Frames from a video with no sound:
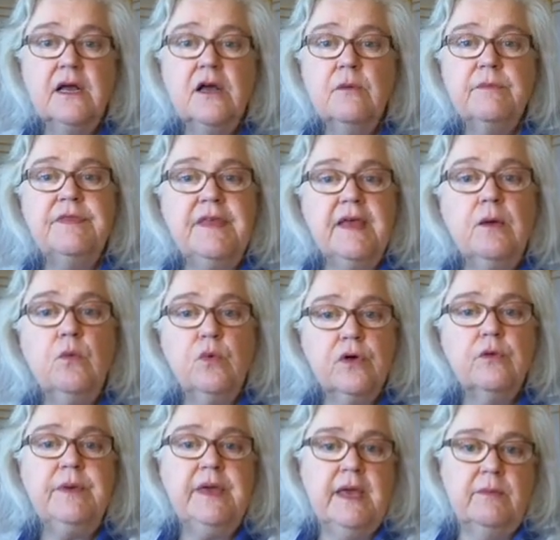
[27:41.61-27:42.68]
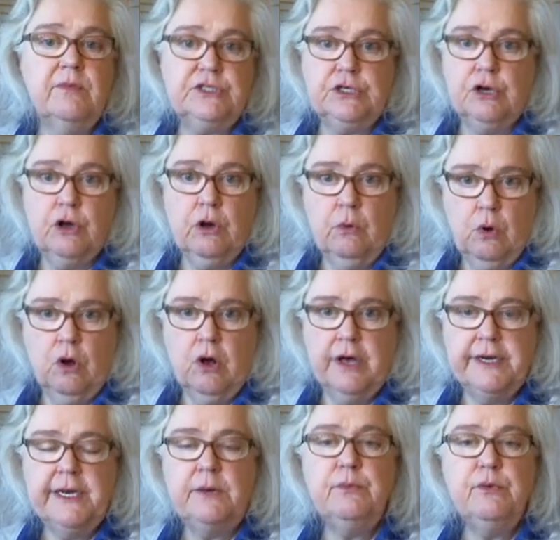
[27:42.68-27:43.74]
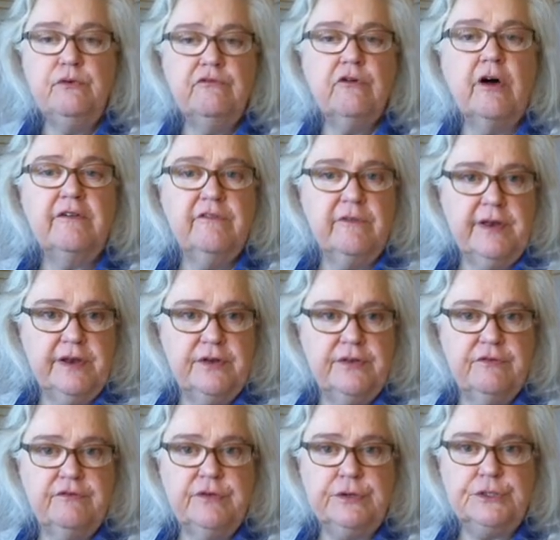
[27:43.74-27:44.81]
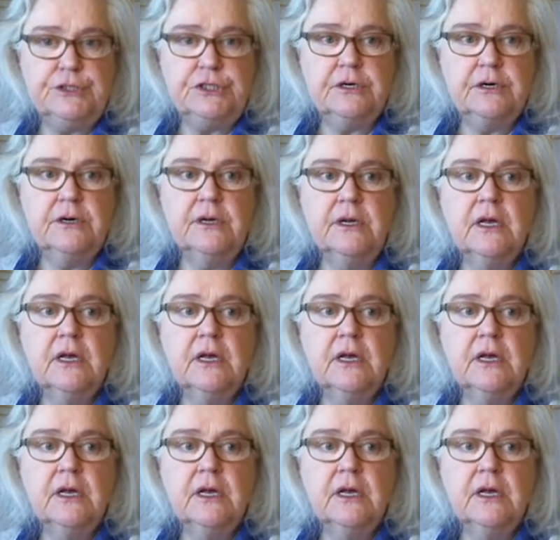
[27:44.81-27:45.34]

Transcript: but they will be able to go on and move on into the future.